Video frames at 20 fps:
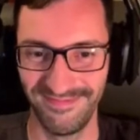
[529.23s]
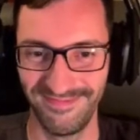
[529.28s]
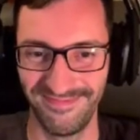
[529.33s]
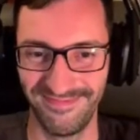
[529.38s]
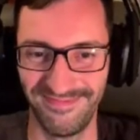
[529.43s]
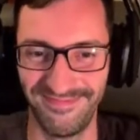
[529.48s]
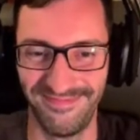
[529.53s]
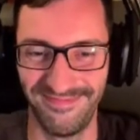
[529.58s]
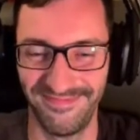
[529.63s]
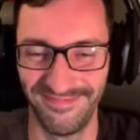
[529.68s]

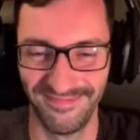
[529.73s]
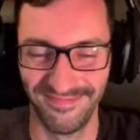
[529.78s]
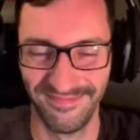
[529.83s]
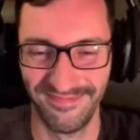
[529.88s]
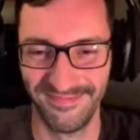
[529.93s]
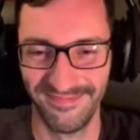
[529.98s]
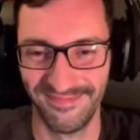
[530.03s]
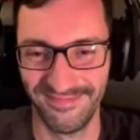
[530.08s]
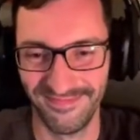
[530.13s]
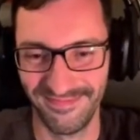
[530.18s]

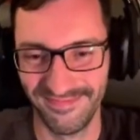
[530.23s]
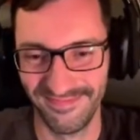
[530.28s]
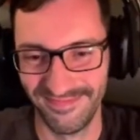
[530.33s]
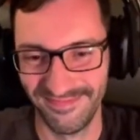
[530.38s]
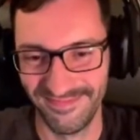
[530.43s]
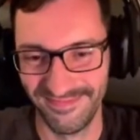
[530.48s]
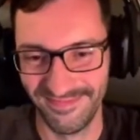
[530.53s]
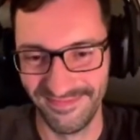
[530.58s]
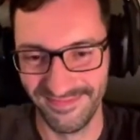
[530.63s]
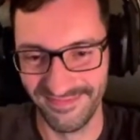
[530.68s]

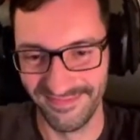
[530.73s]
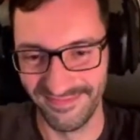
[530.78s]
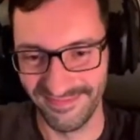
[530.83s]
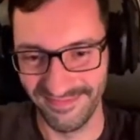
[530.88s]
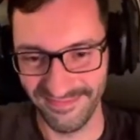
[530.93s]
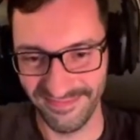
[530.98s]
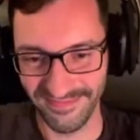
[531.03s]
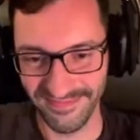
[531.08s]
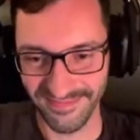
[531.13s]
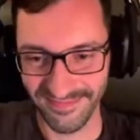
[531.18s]

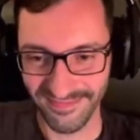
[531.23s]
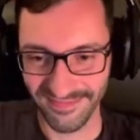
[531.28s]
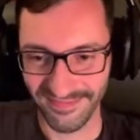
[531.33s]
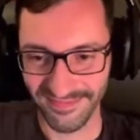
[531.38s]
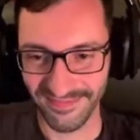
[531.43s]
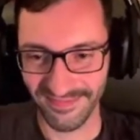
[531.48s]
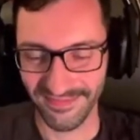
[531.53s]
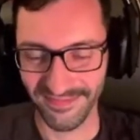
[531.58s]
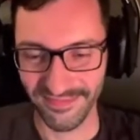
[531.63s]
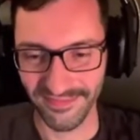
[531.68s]

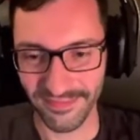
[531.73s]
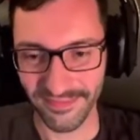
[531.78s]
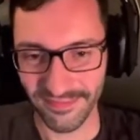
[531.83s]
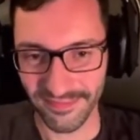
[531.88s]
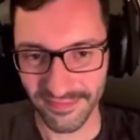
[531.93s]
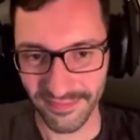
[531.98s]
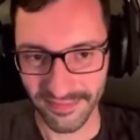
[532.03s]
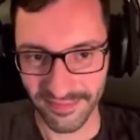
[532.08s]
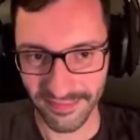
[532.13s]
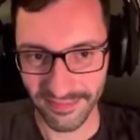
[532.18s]

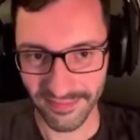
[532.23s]
[no speech]